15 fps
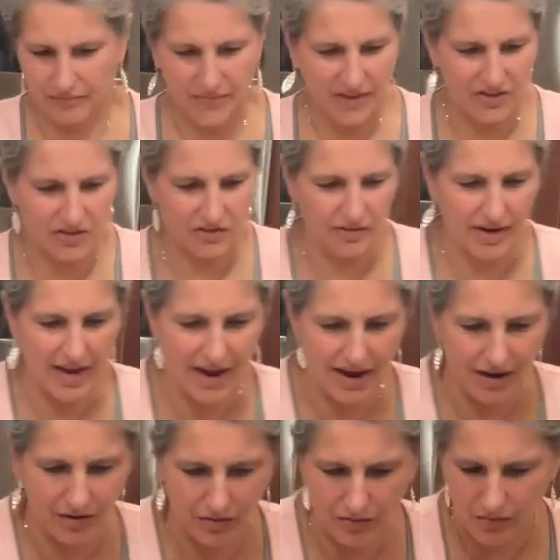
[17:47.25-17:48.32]
So
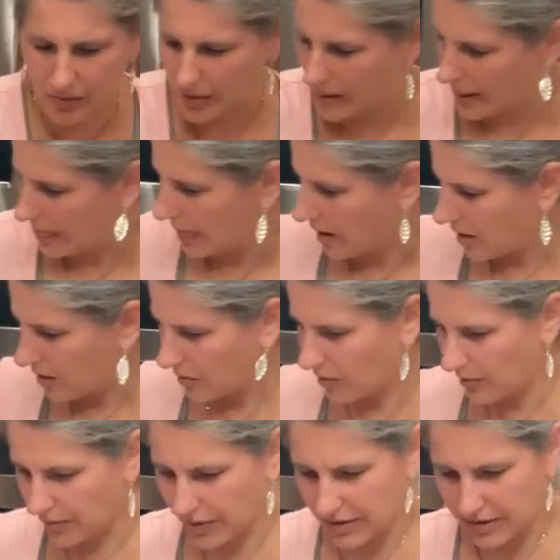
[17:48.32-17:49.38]
now what
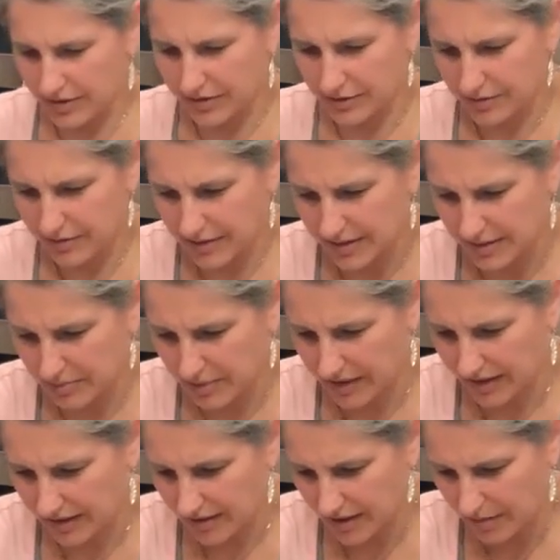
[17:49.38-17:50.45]
we're gonna do is pick
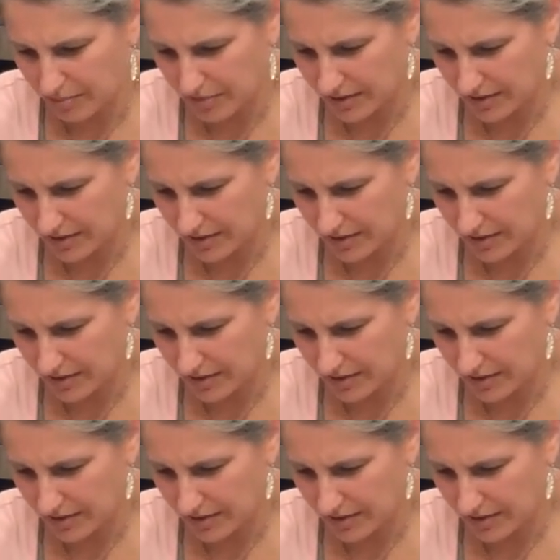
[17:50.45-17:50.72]
it up,